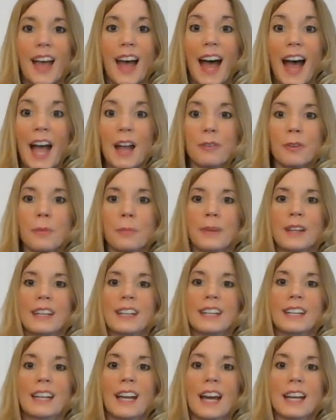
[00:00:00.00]
I
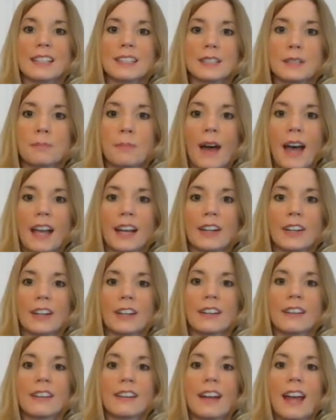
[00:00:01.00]
repeated a
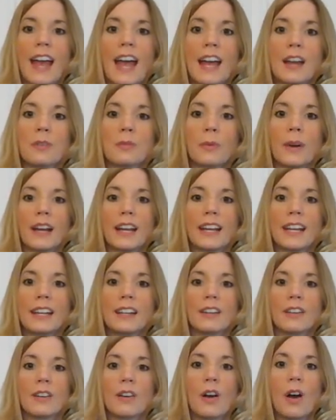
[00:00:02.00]
spider and
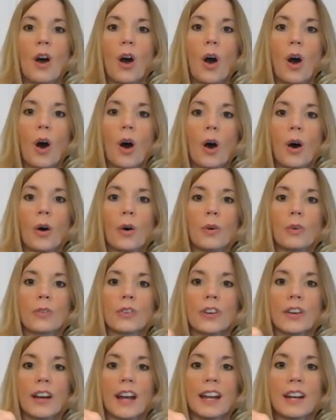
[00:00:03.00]
rain
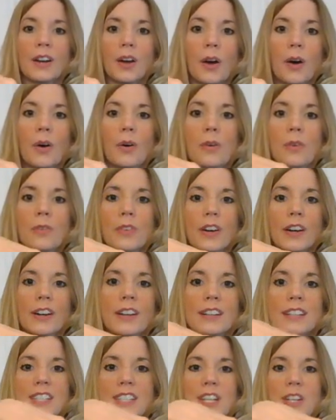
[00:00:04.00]
over and
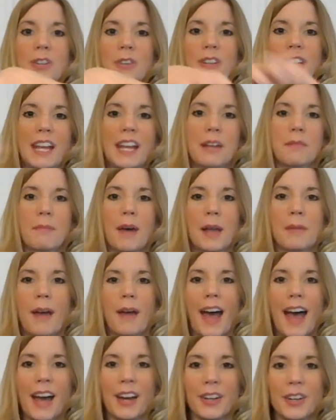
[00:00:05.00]
over to create my
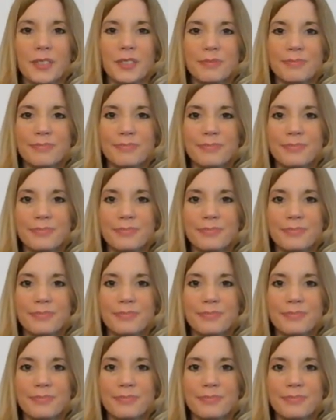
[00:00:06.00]
pattern.